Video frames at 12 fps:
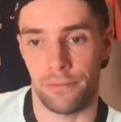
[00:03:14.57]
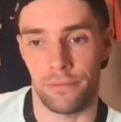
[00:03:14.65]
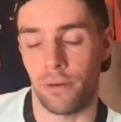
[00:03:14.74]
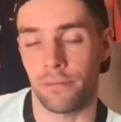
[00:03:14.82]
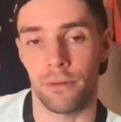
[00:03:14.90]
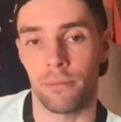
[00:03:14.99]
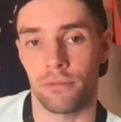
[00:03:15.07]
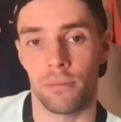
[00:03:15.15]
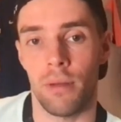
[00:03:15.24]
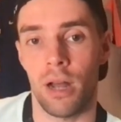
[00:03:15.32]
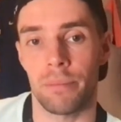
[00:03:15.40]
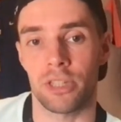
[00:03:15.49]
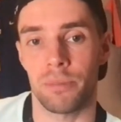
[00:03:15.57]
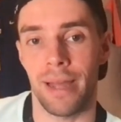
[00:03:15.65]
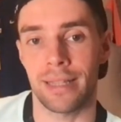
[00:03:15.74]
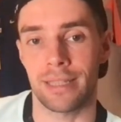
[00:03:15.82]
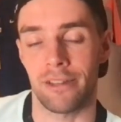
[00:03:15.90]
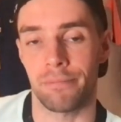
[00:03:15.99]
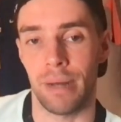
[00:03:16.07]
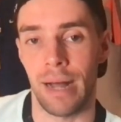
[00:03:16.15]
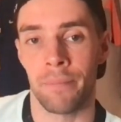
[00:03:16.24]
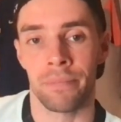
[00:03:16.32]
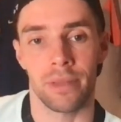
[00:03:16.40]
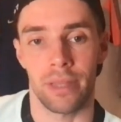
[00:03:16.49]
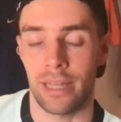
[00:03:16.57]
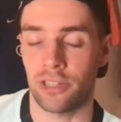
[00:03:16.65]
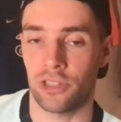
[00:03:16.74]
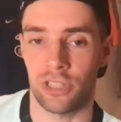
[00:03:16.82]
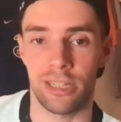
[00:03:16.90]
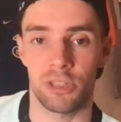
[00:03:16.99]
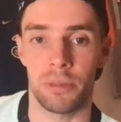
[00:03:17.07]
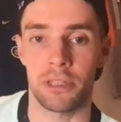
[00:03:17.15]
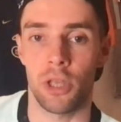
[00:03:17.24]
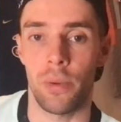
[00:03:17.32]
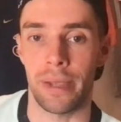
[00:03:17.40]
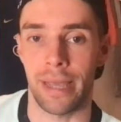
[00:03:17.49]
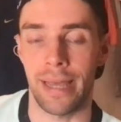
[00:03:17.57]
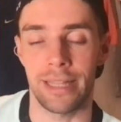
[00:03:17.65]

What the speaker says: from my perspective, but he doesn't seem to be doing it.